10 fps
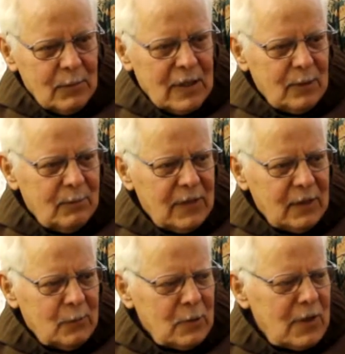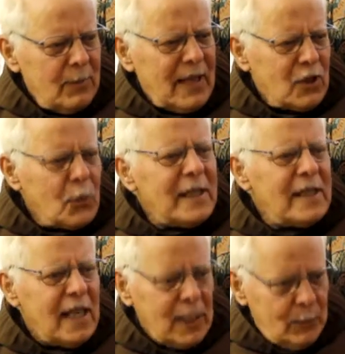uh I was about
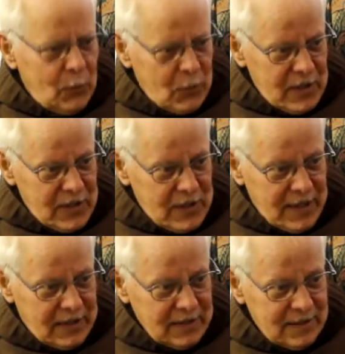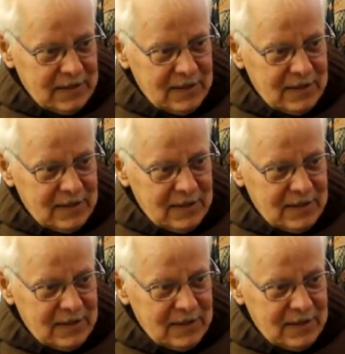28 boys then.